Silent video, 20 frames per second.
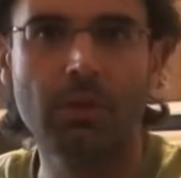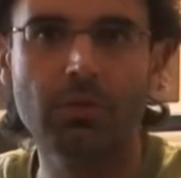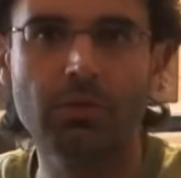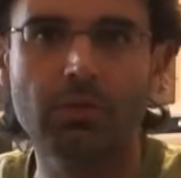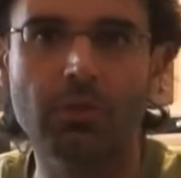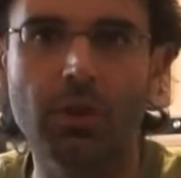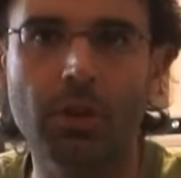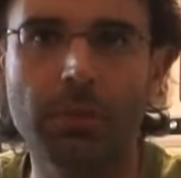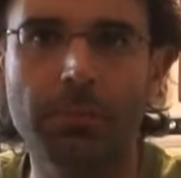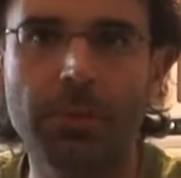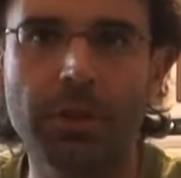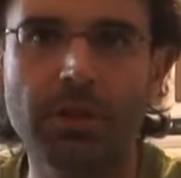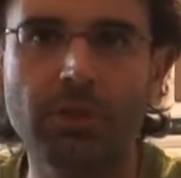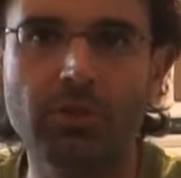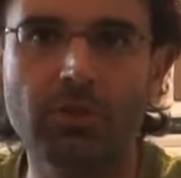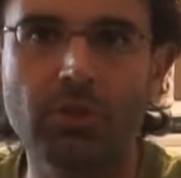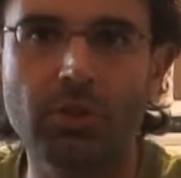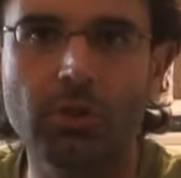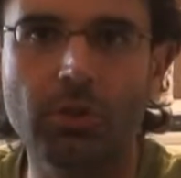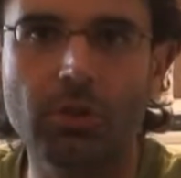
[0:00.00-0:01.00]
Just gonna make
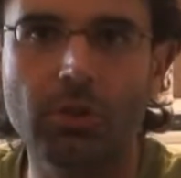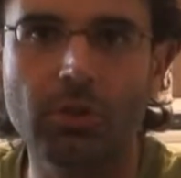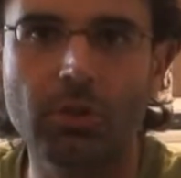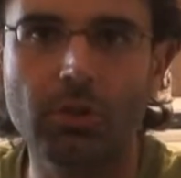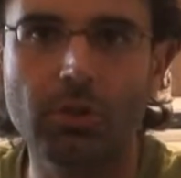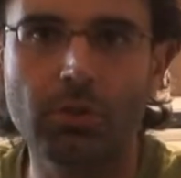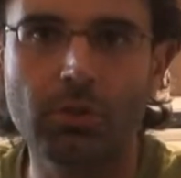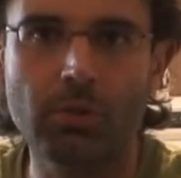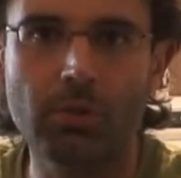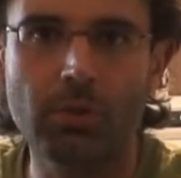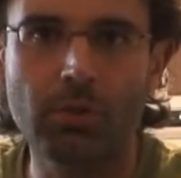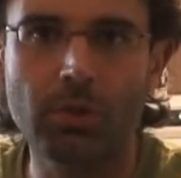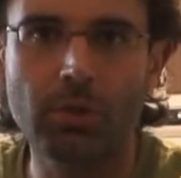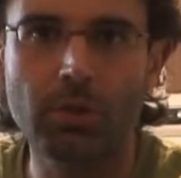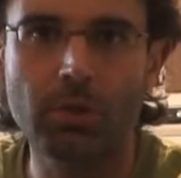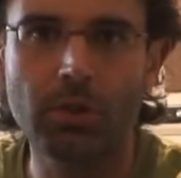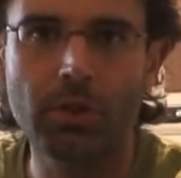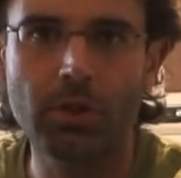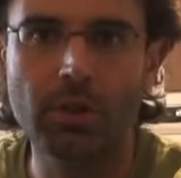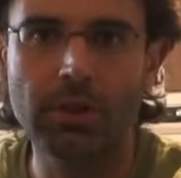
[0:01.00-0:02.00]
sure
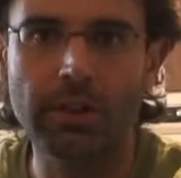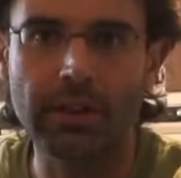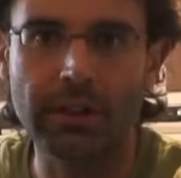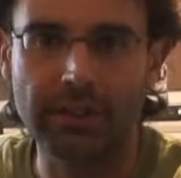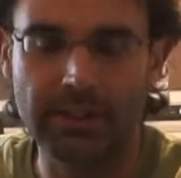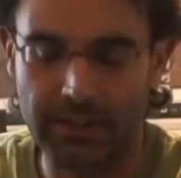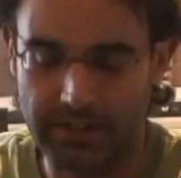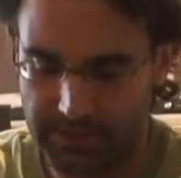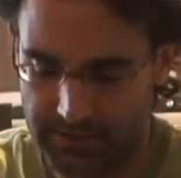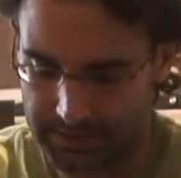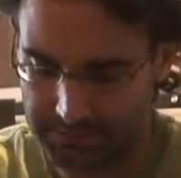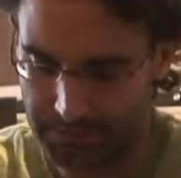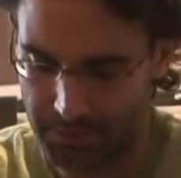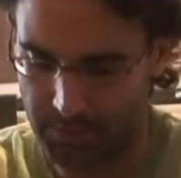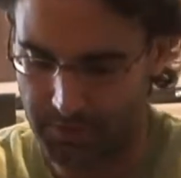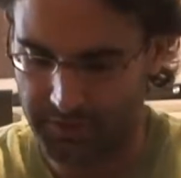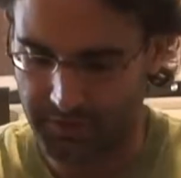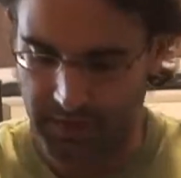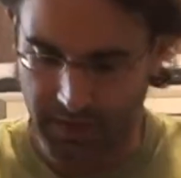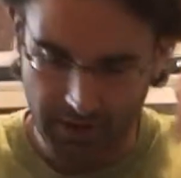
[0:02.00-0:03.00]
like this.
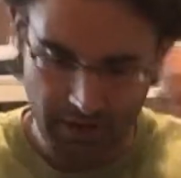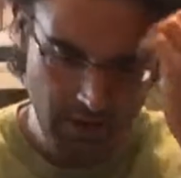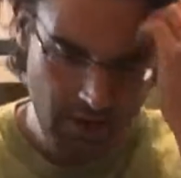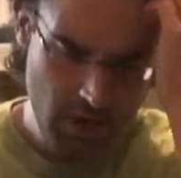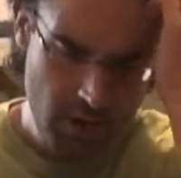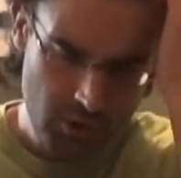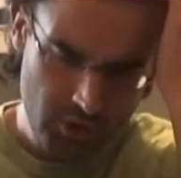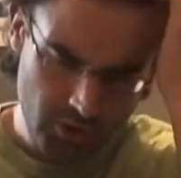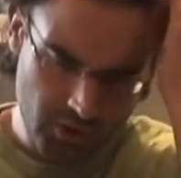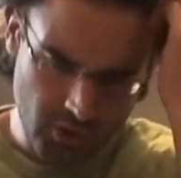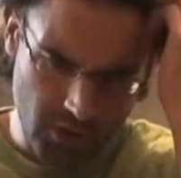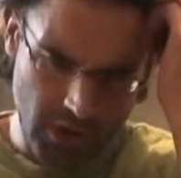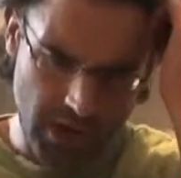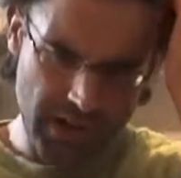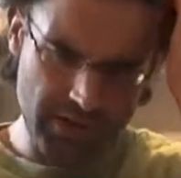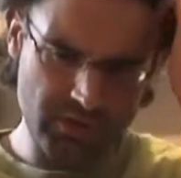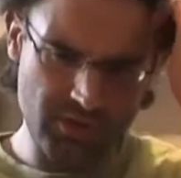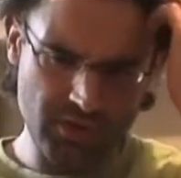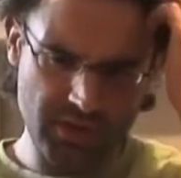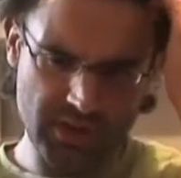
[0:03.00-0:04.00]
Perfect. So
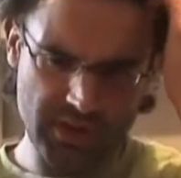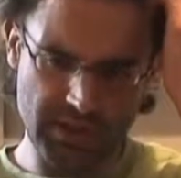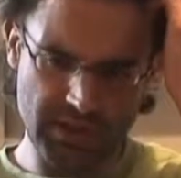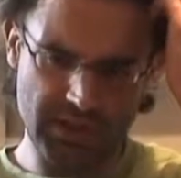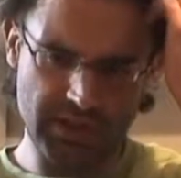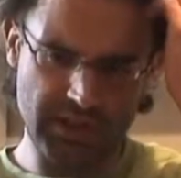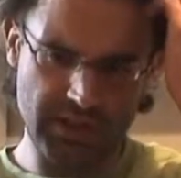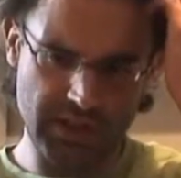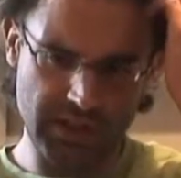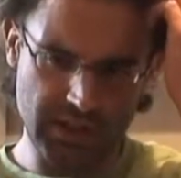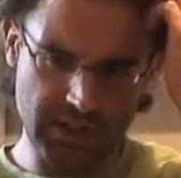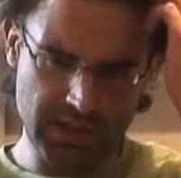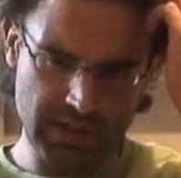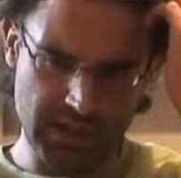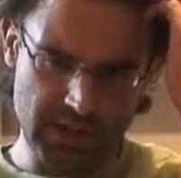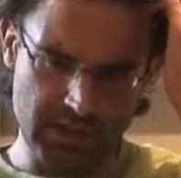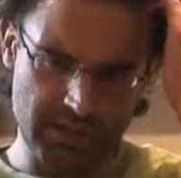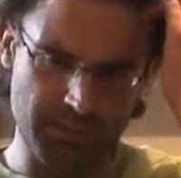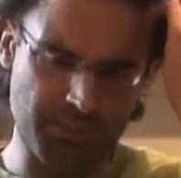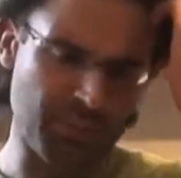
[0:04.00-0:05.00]
as you can see,
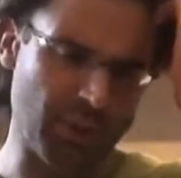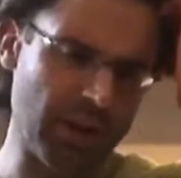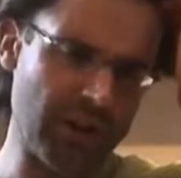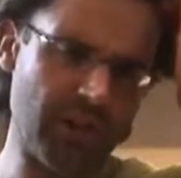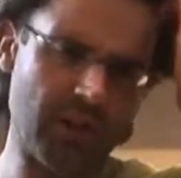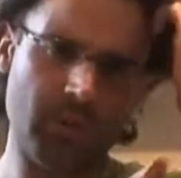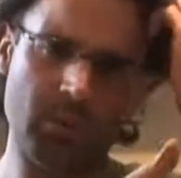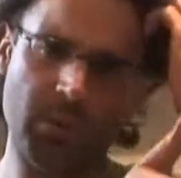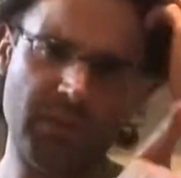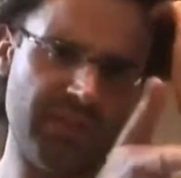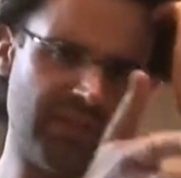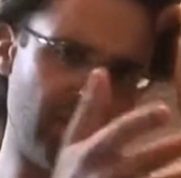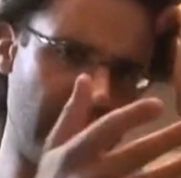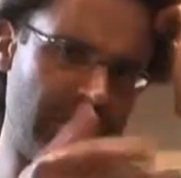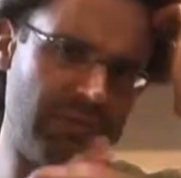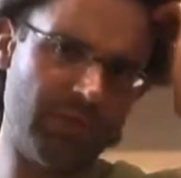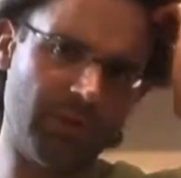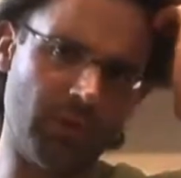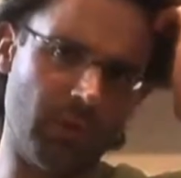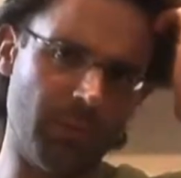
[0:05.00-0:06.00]
the product wasn't
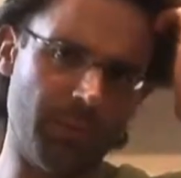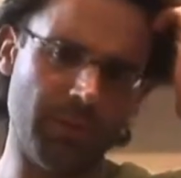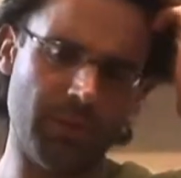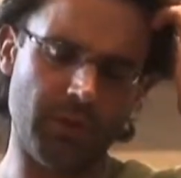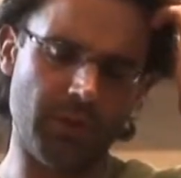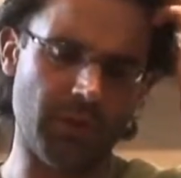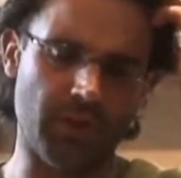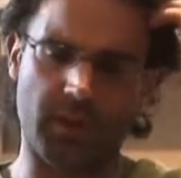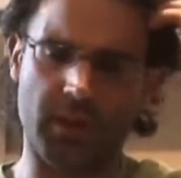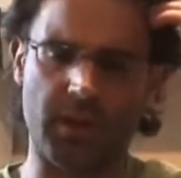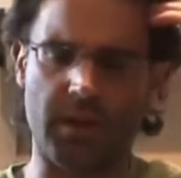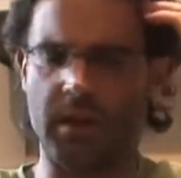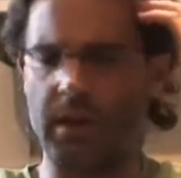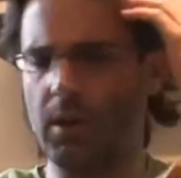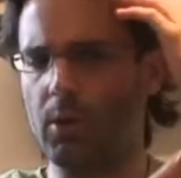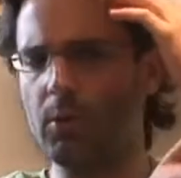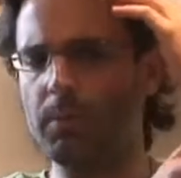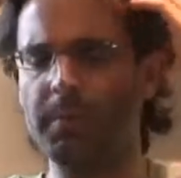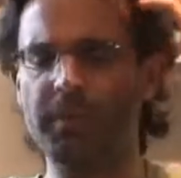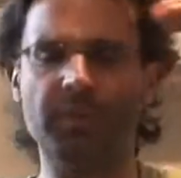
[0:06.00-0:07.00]
even open. I
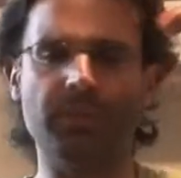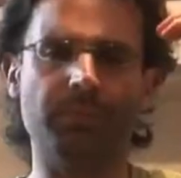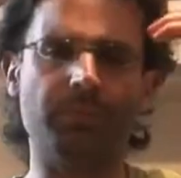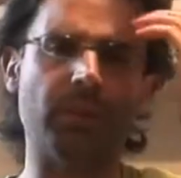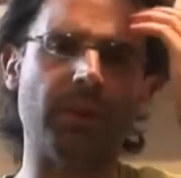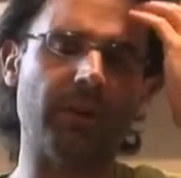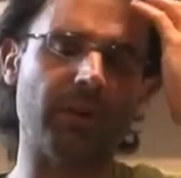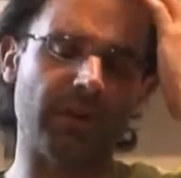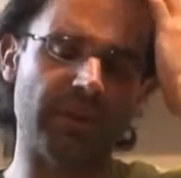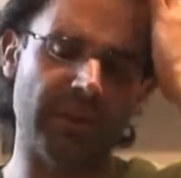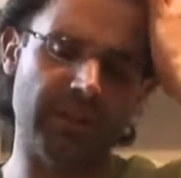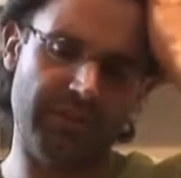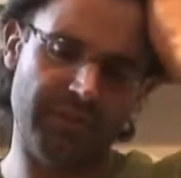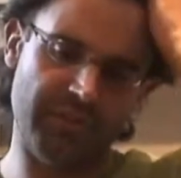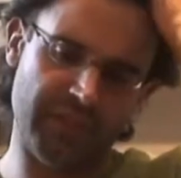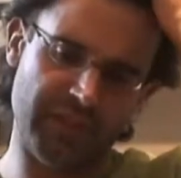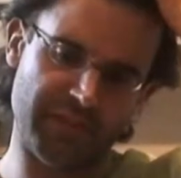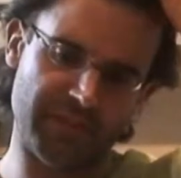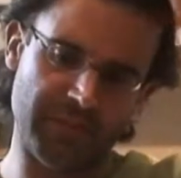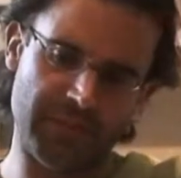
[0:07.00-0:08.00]
opened the product like
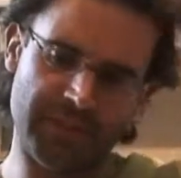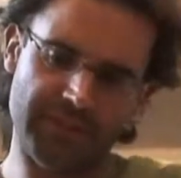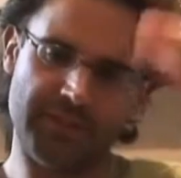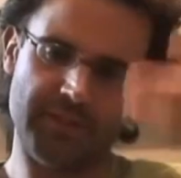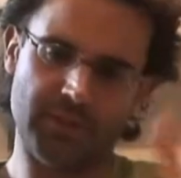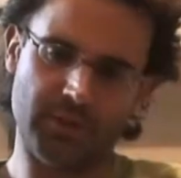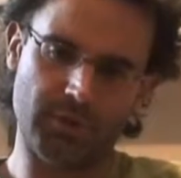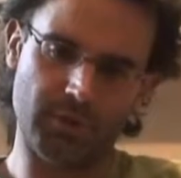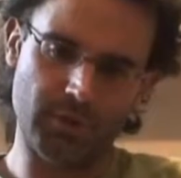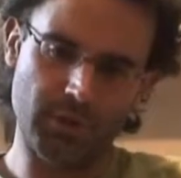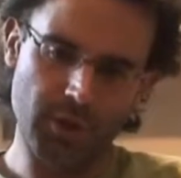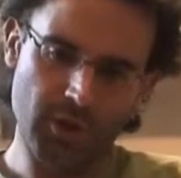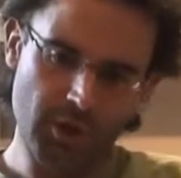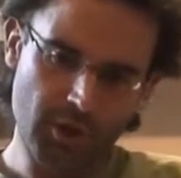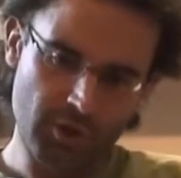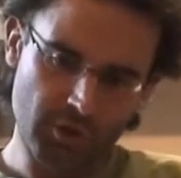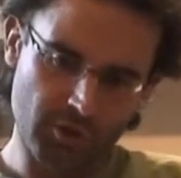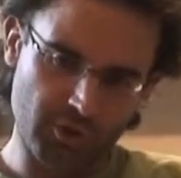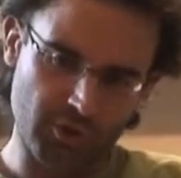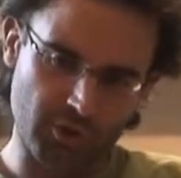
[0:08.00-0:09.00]
5 minutes ago.
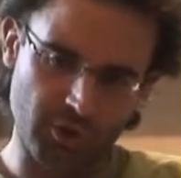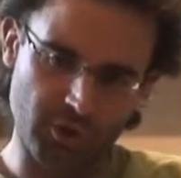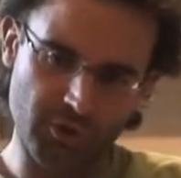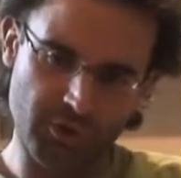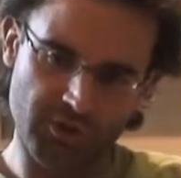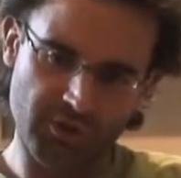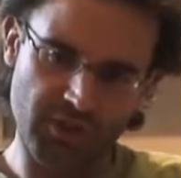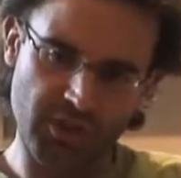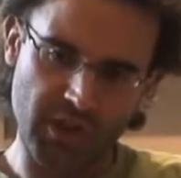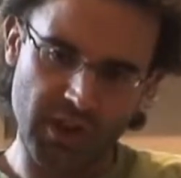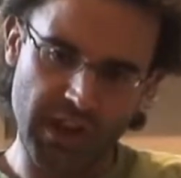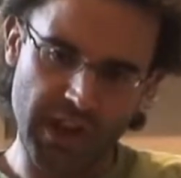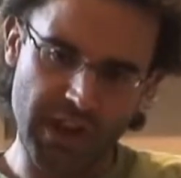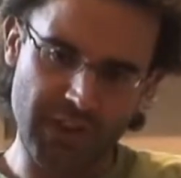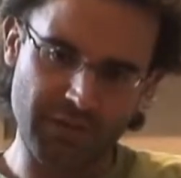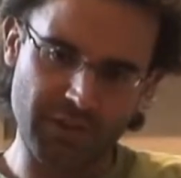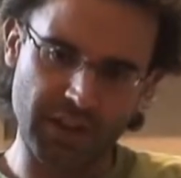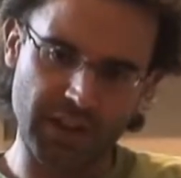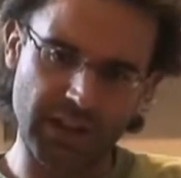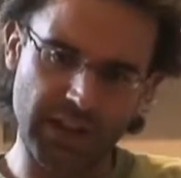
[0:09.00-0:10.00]
So you still
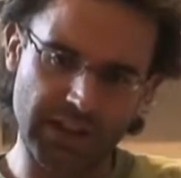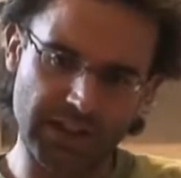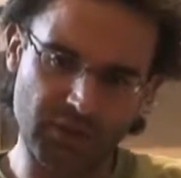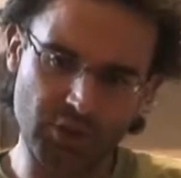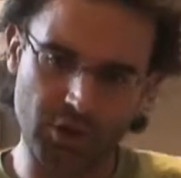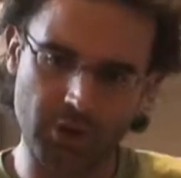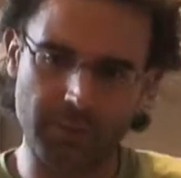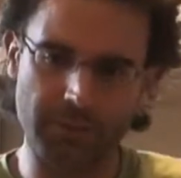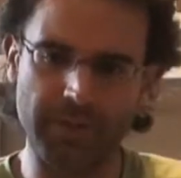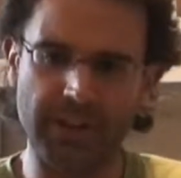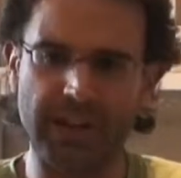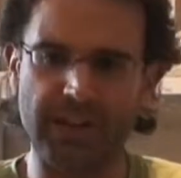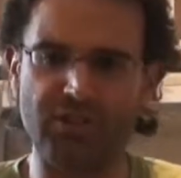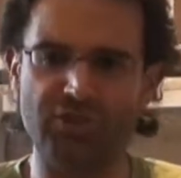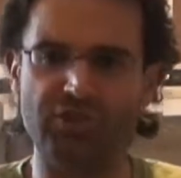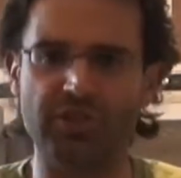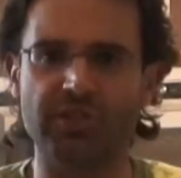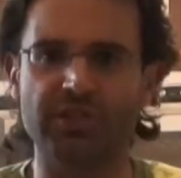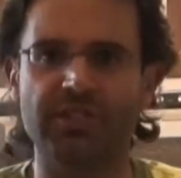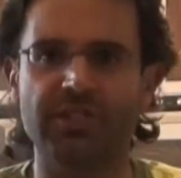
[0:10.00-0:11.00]
have a light
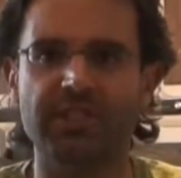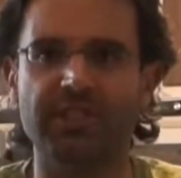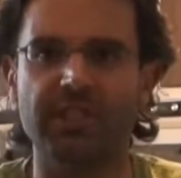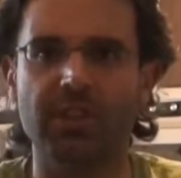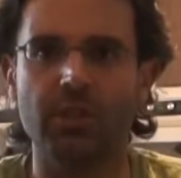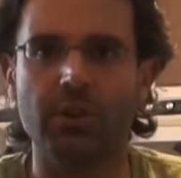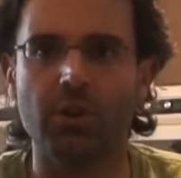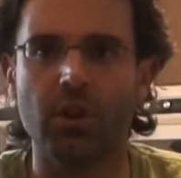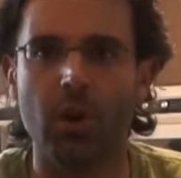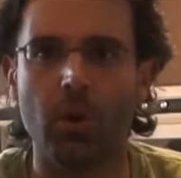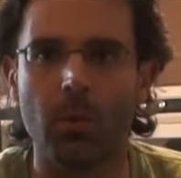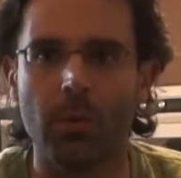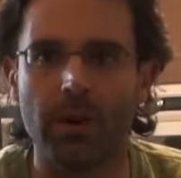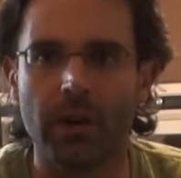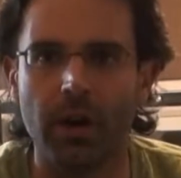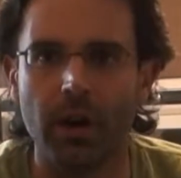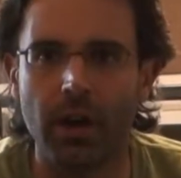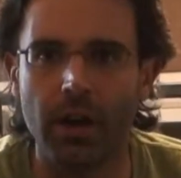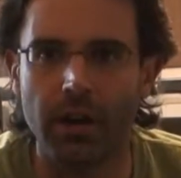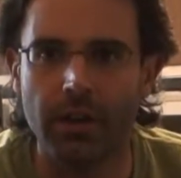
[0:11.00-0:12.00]
carbonation still going
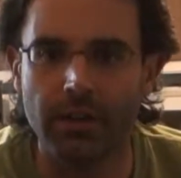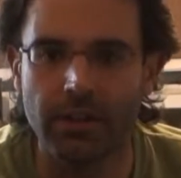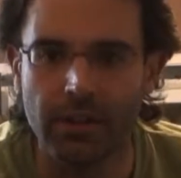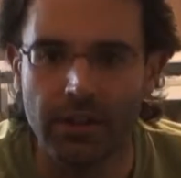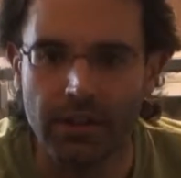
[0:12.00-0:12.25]
on.